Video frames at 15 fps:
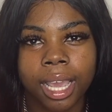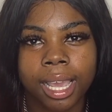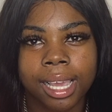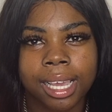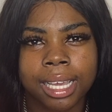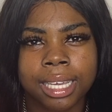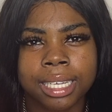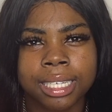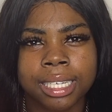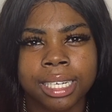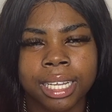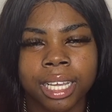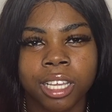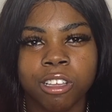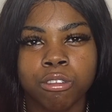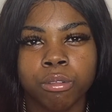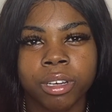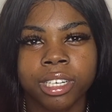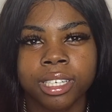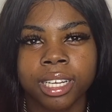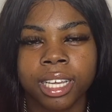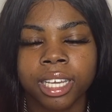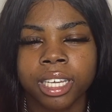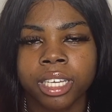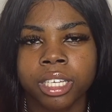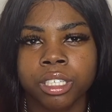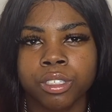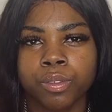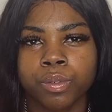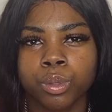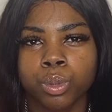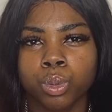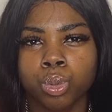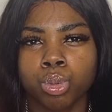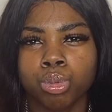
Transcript: and he wouldn't eat his food.